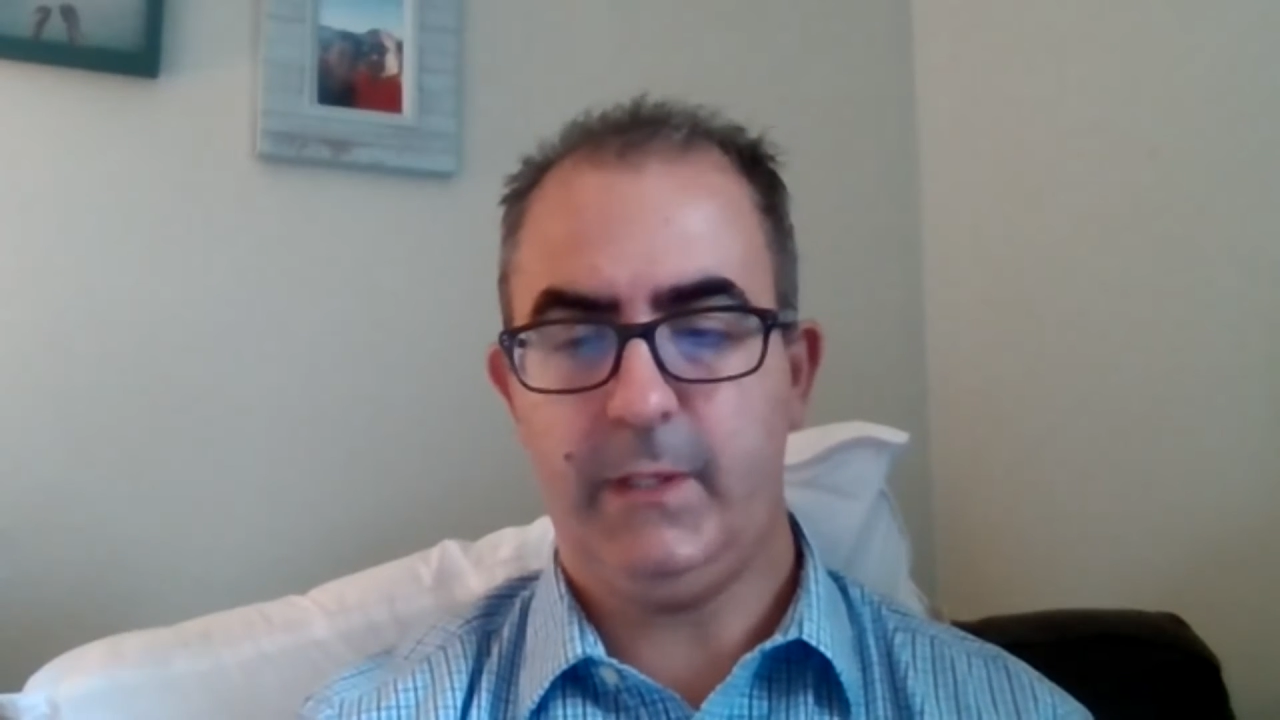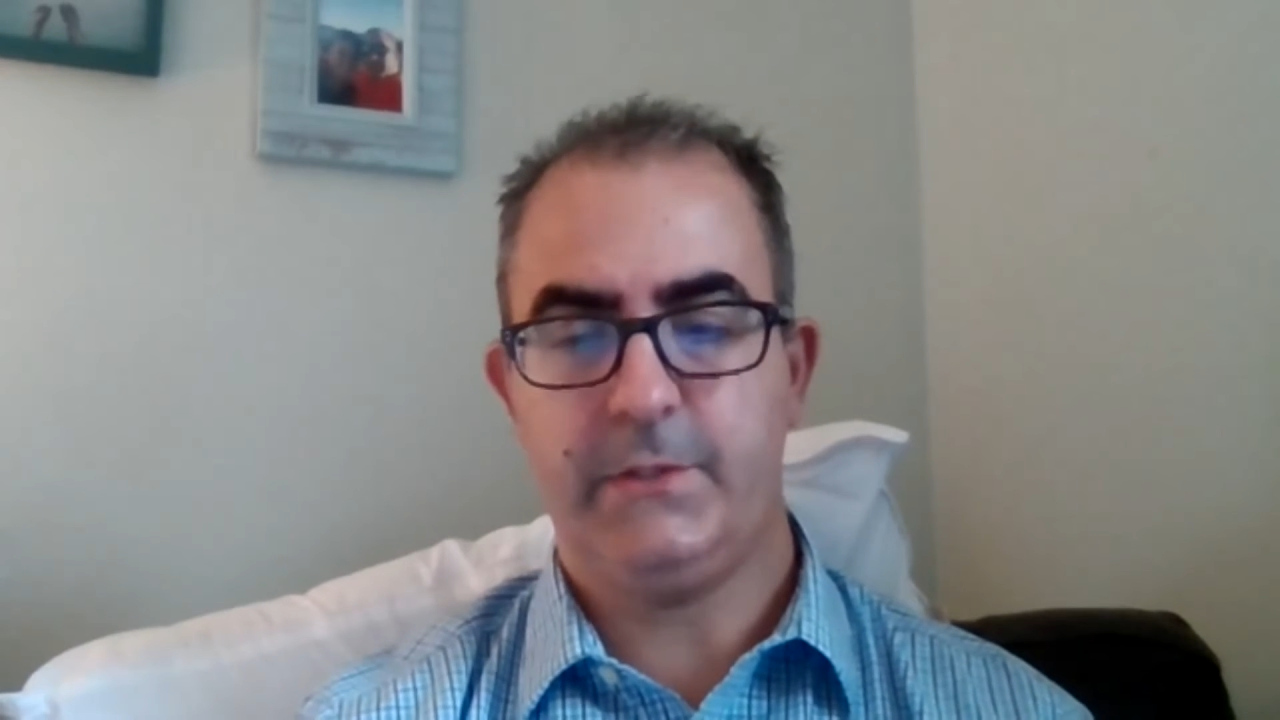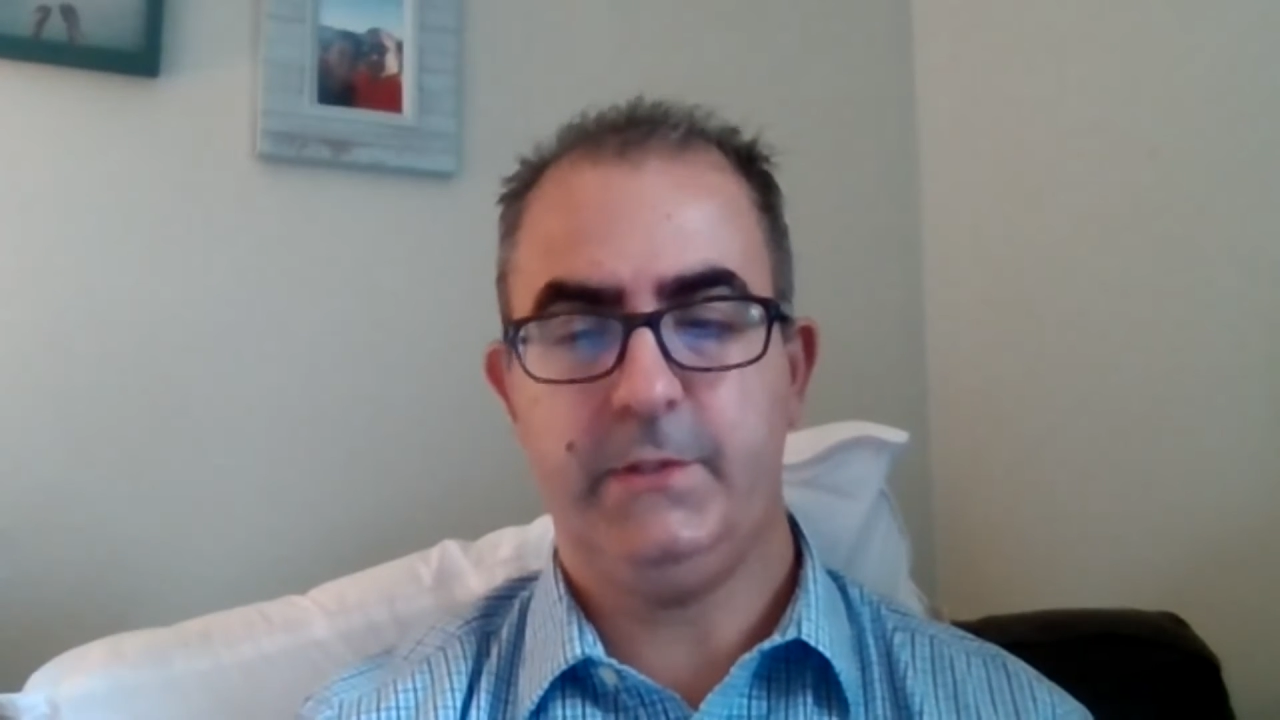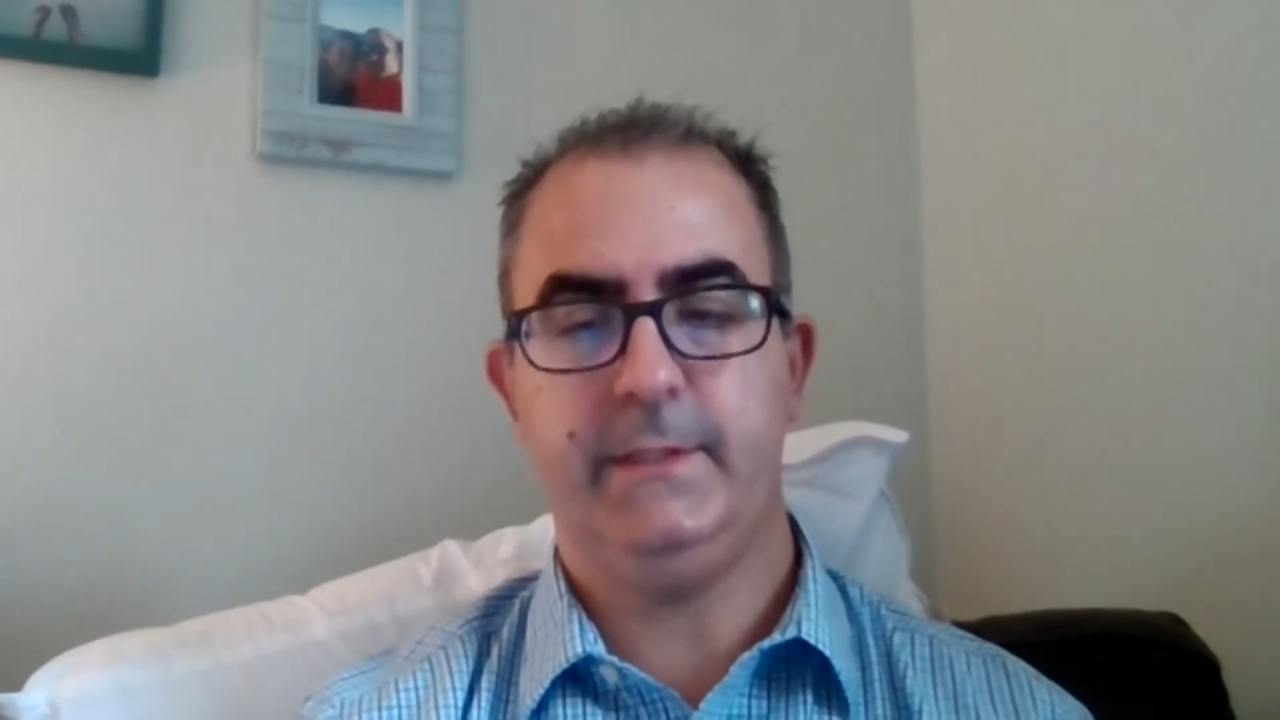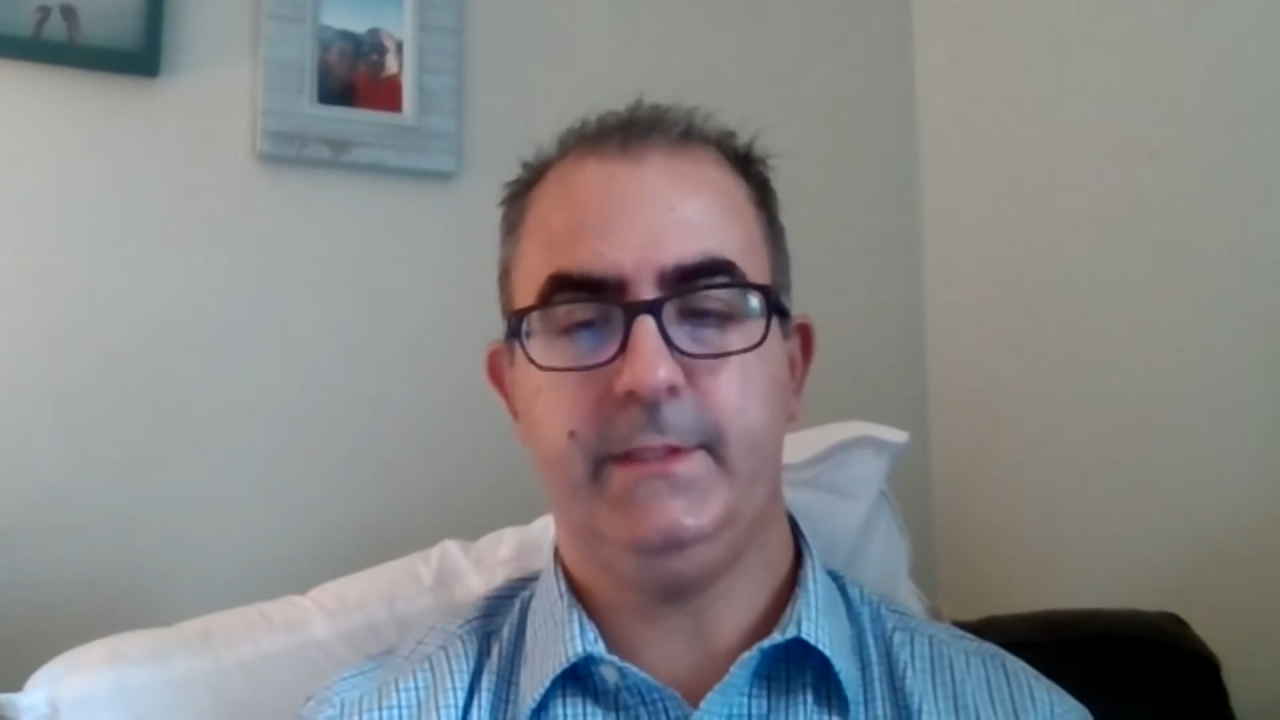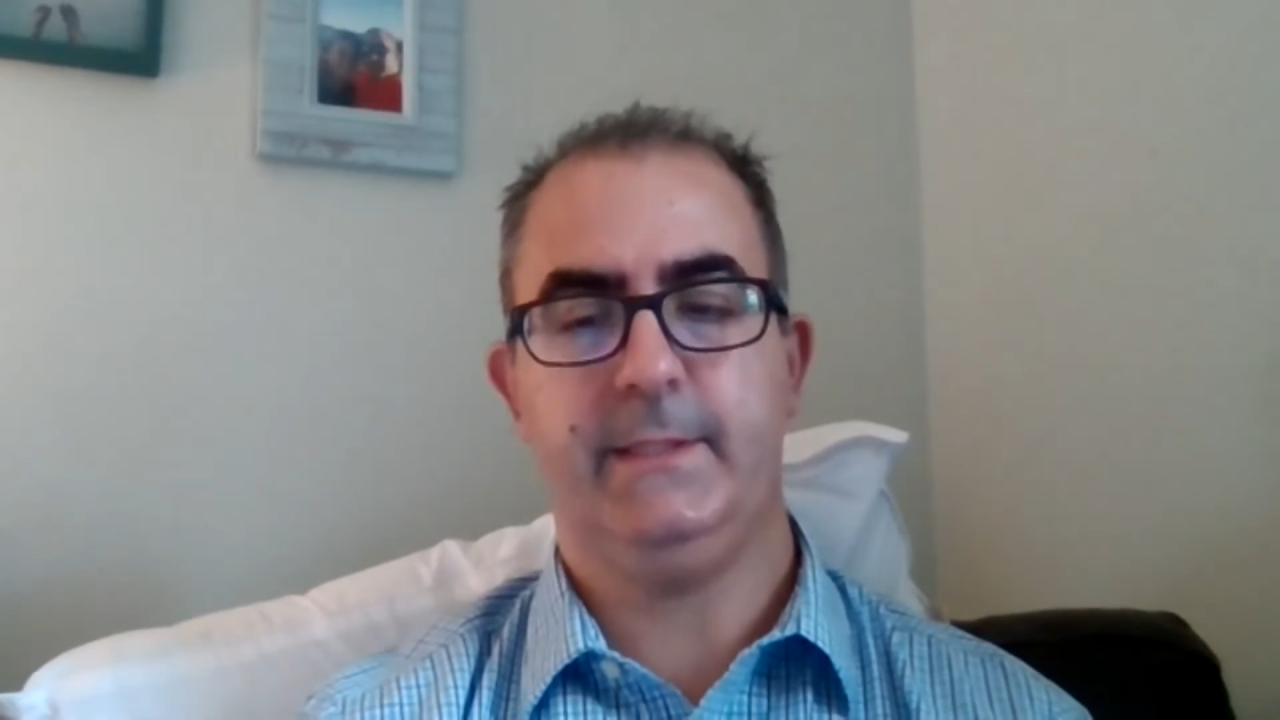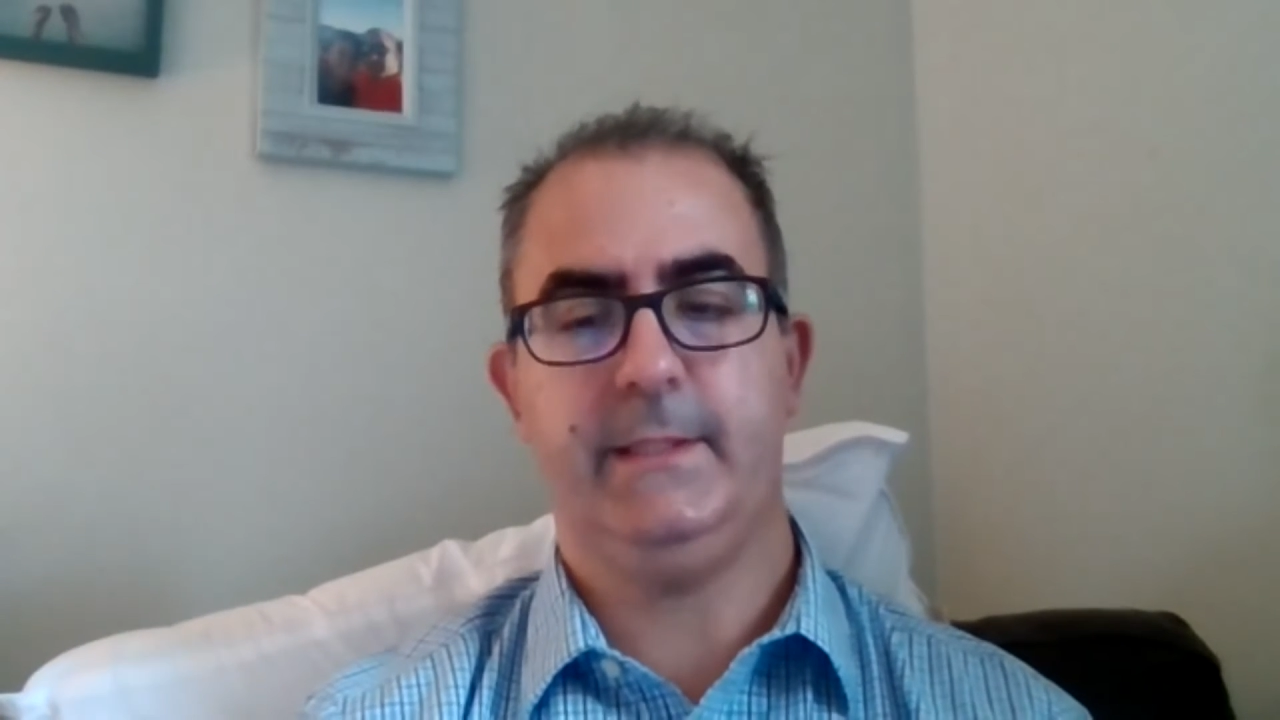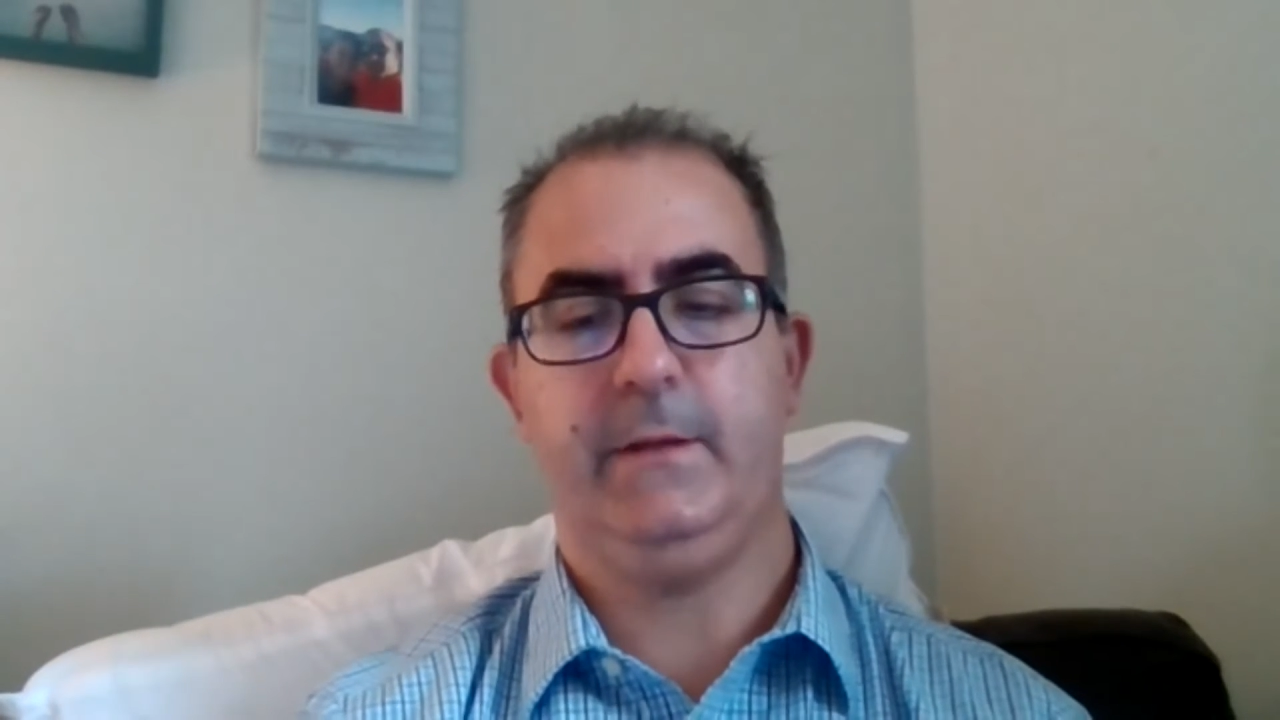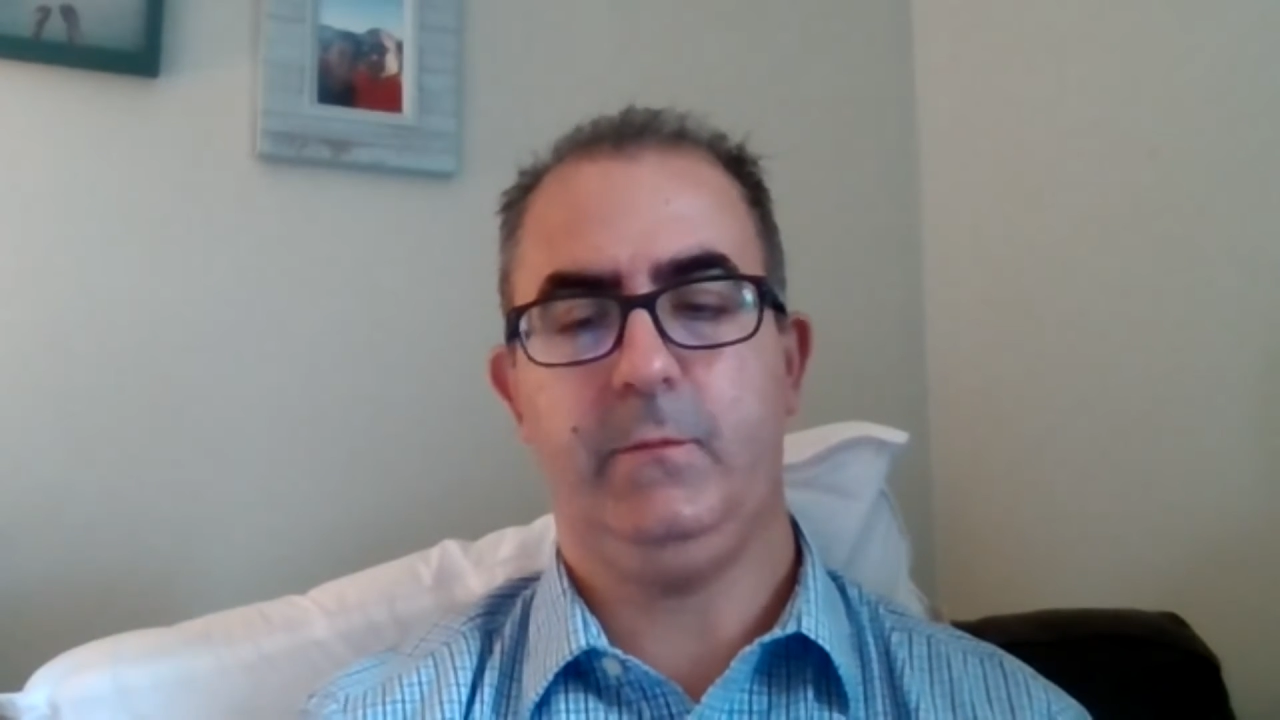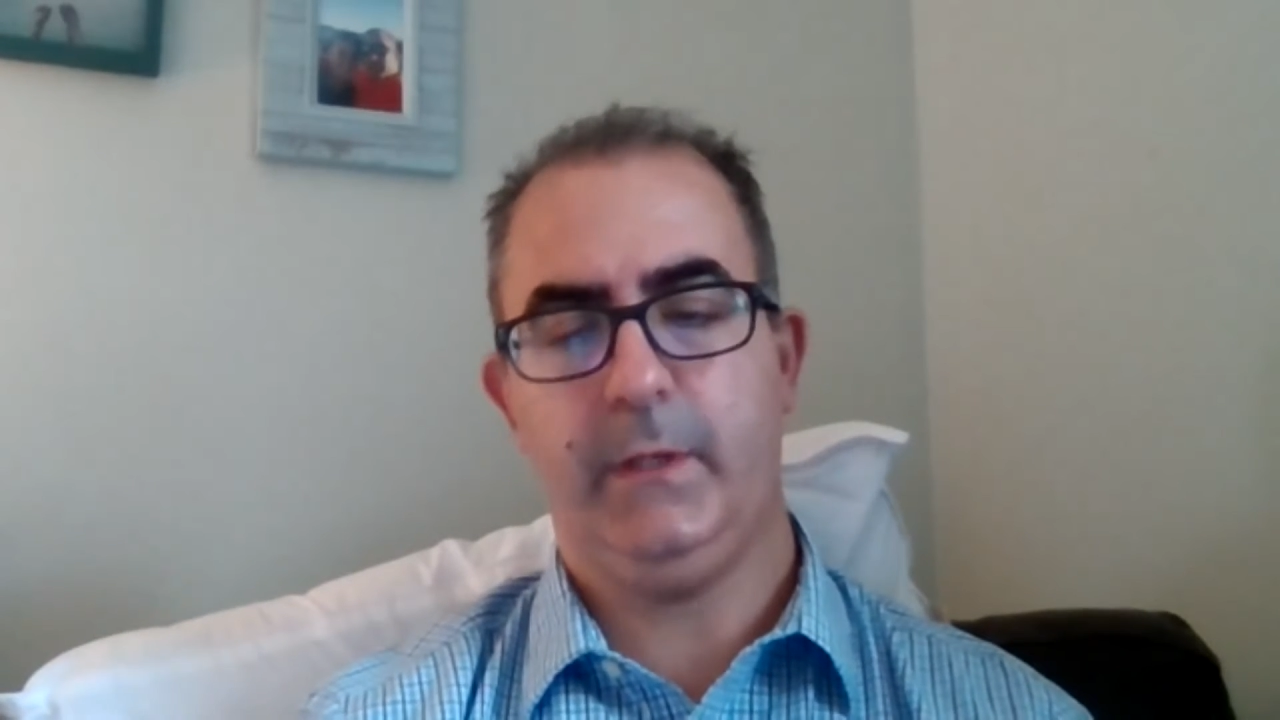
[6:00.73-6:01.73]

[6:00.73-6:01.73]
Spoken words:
questions, is like,